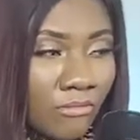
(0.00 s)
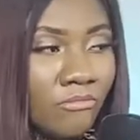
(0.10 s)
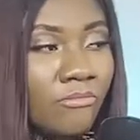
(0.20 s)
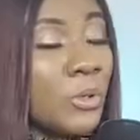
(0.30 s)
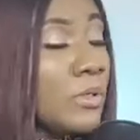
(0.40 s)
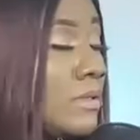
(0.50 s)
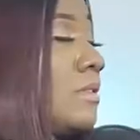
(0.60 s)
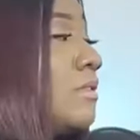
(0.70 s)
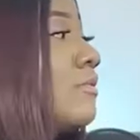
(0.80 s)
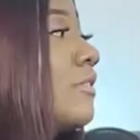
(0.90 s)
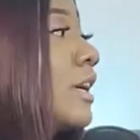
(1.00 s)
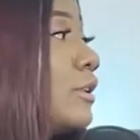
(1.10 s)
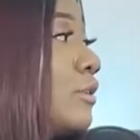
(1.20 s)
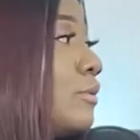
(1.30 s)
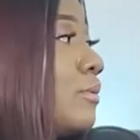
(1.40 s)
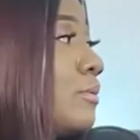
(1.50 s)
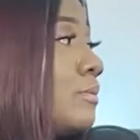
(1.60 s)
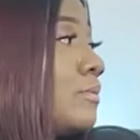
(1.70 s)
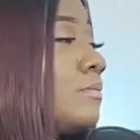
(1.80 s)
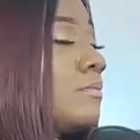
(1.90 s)
positive value,
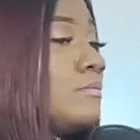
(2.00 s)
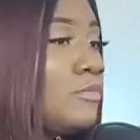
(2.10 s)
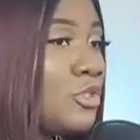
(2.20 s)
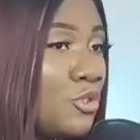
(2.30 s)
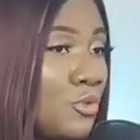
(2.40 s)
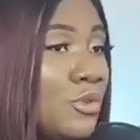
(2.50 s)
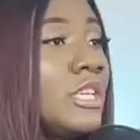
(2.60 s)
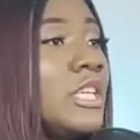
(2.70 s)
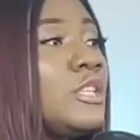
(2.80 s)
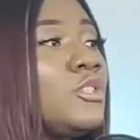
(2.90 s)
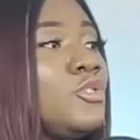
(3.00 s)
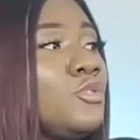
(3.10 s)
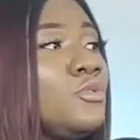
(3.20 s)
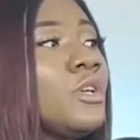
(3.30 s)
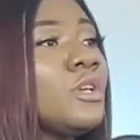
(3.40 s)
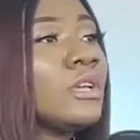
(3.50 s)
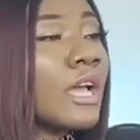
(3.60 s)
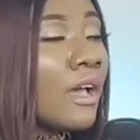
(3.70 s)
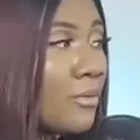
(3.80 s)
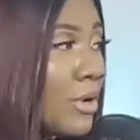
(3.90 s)
you need to
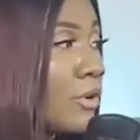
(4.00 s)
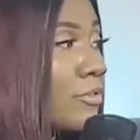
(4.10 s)
carry on